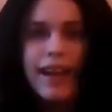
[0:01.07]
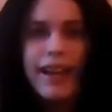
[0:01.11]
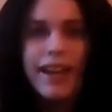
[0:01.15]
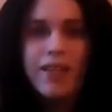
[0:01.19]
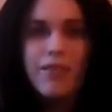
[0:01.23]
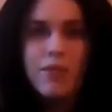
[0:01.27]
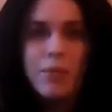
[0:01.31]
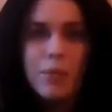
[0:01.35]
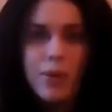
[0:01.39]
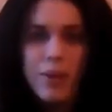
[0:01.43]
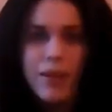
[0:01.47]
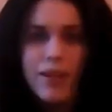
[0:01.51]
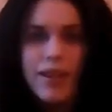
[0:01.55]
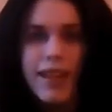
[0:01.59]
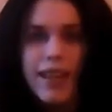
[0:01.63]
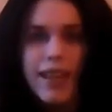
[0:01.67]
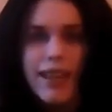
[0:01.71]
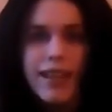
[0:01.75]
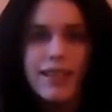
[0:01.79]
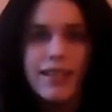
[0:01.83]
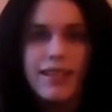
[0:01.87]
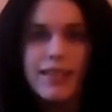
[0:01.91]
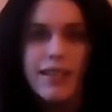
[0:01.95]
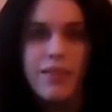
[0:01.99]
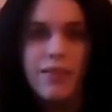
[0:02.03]
Hi everyone,
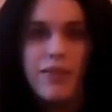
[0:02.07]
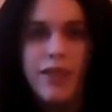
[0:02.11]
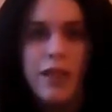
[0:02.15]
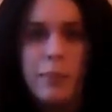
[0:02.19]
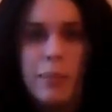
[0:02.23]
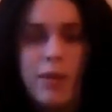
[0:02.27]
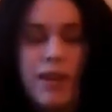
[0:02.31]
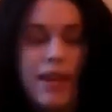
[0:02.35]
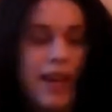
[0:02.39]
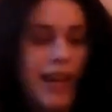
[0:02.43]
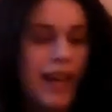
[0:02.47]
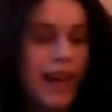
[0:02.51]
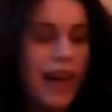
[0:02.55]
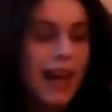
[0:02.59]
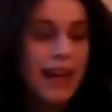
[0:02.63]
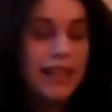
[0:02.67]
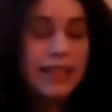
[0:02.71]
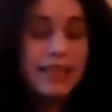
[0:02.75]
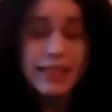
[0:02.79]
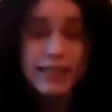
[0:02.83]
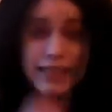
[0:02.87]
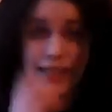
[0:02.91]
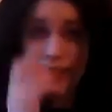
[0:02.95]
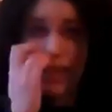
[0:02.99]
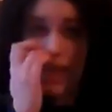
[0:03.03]
it's Philippa here,
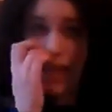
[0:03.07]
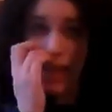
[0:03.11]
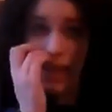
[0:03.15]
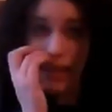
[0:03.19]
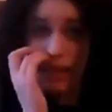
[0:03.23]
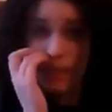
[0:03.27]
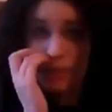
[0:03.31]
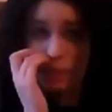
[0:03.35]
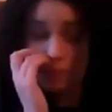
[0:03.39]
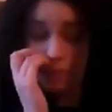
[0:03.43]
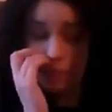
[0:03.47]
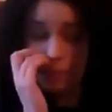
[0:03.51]
and today